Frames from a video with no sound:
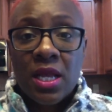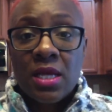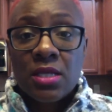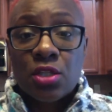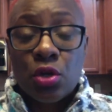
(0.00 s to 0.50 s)

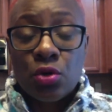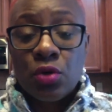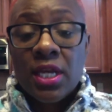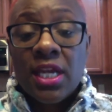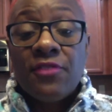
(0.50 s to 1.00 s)
So,
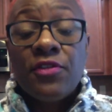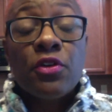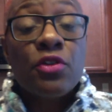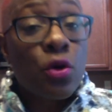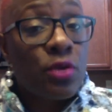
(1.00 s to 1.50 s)
if you're
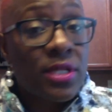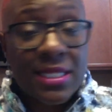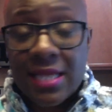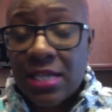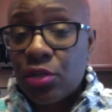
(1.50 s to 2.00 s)
noticing
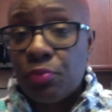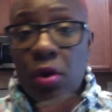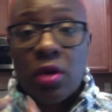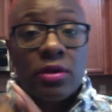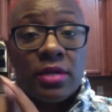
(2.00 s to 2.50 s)
that your
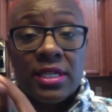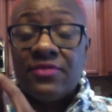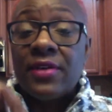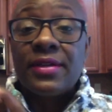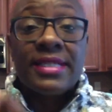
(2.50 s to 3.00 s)
partner is
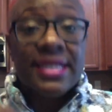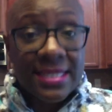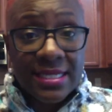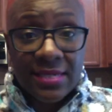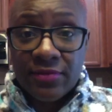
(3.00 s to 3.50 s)
very
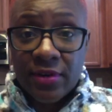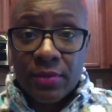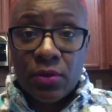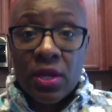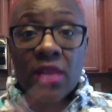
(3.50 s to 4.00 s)
distant from
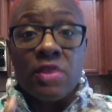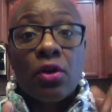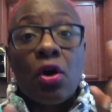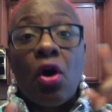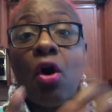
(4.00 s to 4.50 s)
you, they're
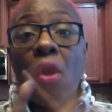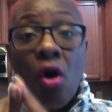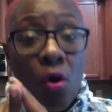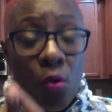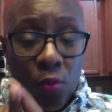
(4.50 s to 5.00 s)

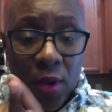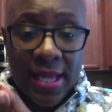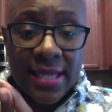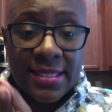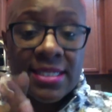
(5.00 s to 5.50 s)

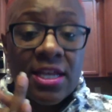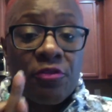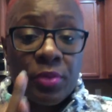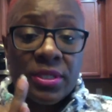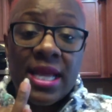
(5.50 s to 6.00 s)
always self
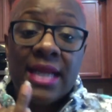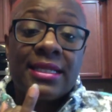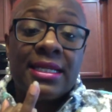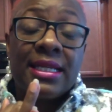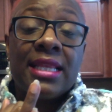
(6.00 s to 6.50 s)

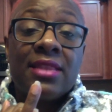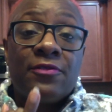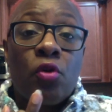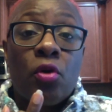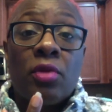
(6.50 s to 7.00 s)
protecting in the
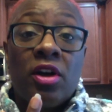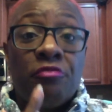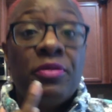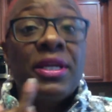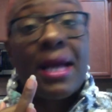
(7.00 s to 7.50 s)
form of
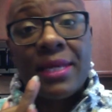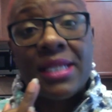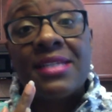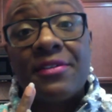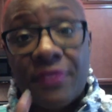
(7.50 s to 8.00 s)
becoming
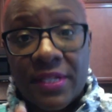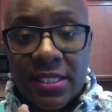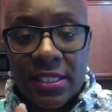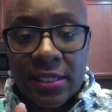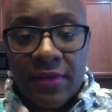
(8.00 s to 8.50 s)

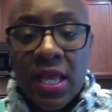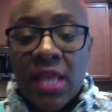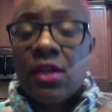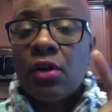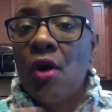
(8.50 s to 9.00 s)
defensive,
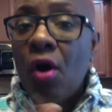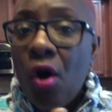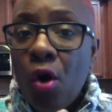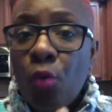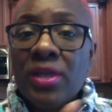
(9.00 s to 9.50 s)
they're
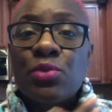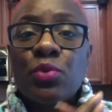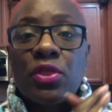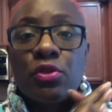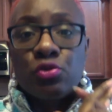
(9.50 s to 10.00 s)
always
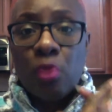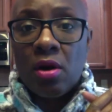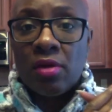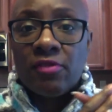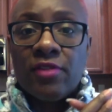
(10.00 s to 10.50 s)

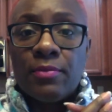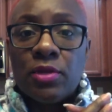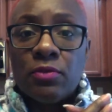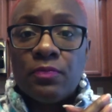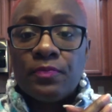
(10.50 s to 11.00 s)
withdrawing from
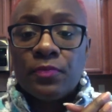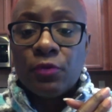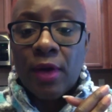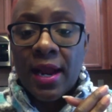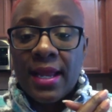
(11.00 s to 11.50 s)
you,
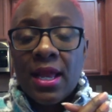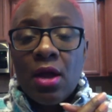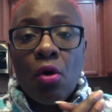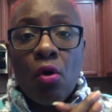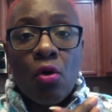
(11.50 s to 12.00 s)
right?
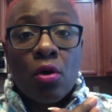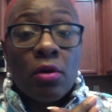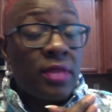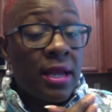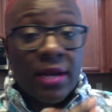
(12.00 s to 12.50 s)
Or
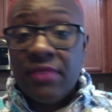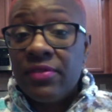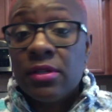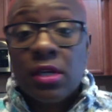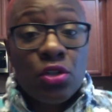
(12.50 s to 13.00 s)
they're
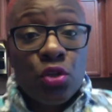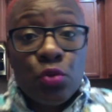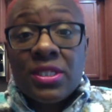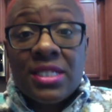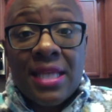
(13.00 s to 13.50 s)
even
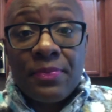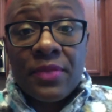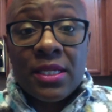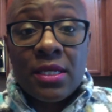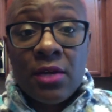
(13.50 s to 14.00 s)
doing
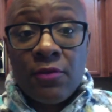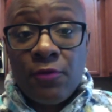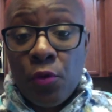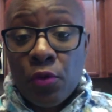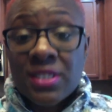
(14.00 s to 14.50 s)
something
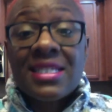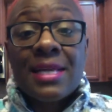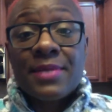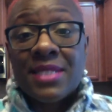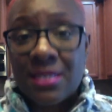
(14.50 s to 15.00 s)
for
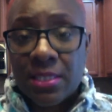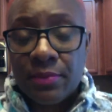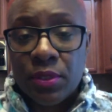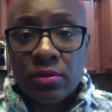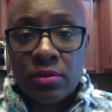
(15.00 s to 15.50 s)
substance
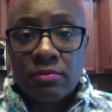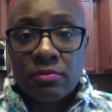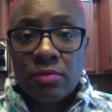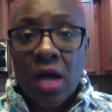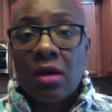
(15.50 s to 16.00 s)
abuse
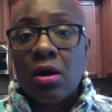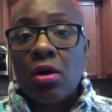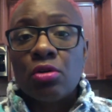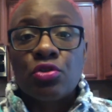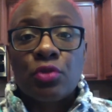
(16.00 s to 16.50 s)

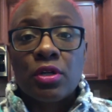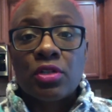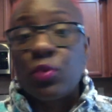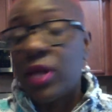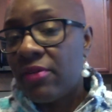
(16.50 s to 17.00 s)
alcohol,
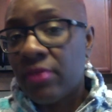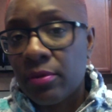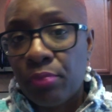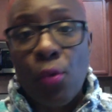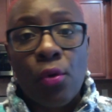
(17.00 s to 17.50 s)
drugs, whatever,
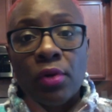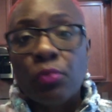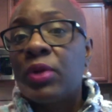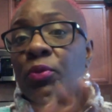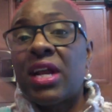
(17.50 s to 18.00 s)
porn,
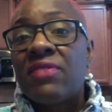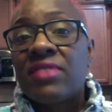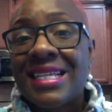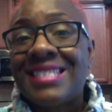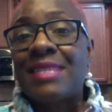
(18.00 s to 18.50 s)
whatever
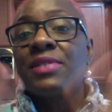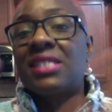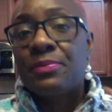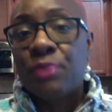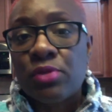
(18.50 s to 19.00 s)
that
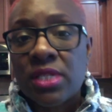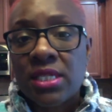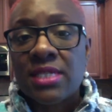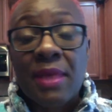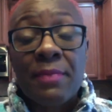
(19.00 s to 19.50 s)
substance abuse
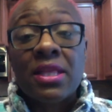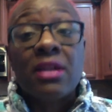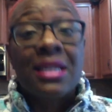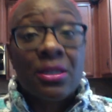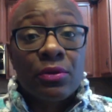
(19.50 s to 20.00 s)
is. Maybe they're
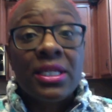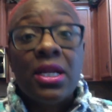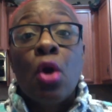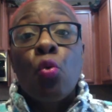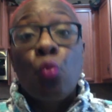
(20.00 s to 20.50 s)
literally
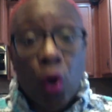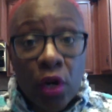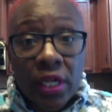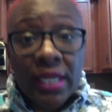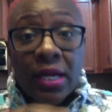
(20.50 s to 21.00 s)

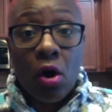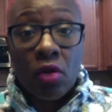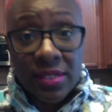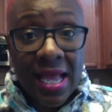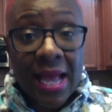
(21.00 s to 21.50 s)
working all the
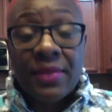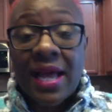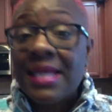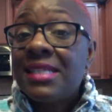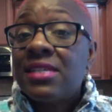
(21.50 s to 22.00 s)
time.
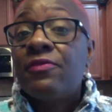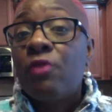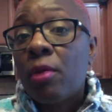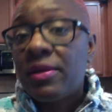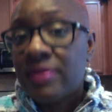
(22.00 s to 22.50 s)
That is a
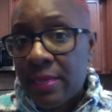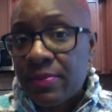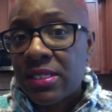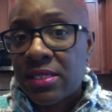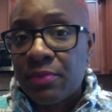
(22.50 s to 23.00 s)
form of
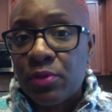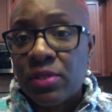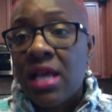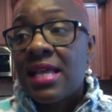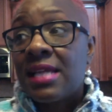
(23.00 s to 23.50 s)
substance abuse.
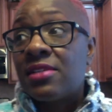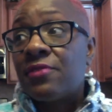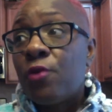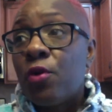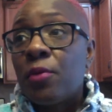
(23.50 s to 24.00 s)
That is a
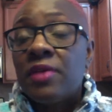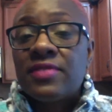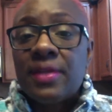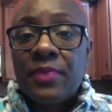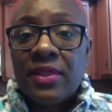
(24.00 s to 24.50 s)
form of
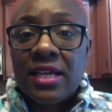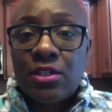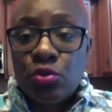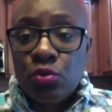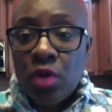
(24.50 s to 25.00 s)
something that
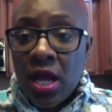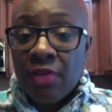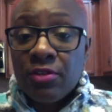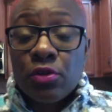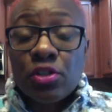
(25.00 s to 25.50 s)
you uh,
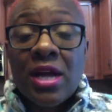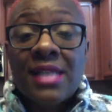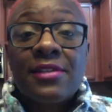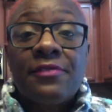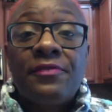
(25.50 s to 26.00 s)
you're trying
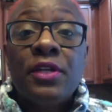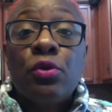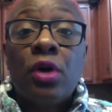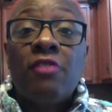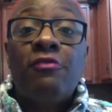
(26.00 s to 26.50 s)
to
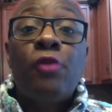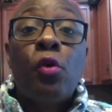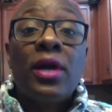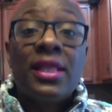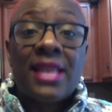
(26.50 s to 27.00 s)
fill a
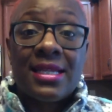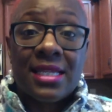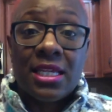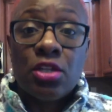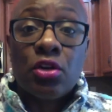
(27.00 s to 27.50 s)
void that is
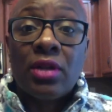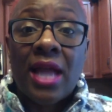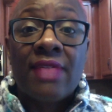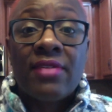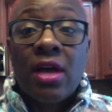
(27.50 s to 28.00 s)
in your
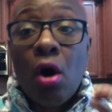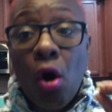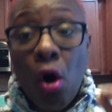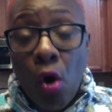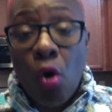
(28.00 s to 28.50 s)
life.
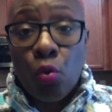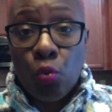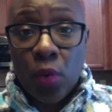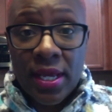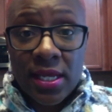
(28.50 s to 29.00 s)

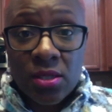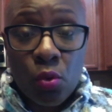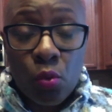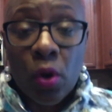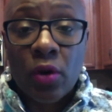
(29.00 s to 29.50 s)
Always
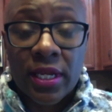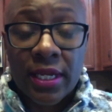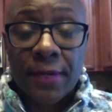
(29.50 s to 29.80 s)
working.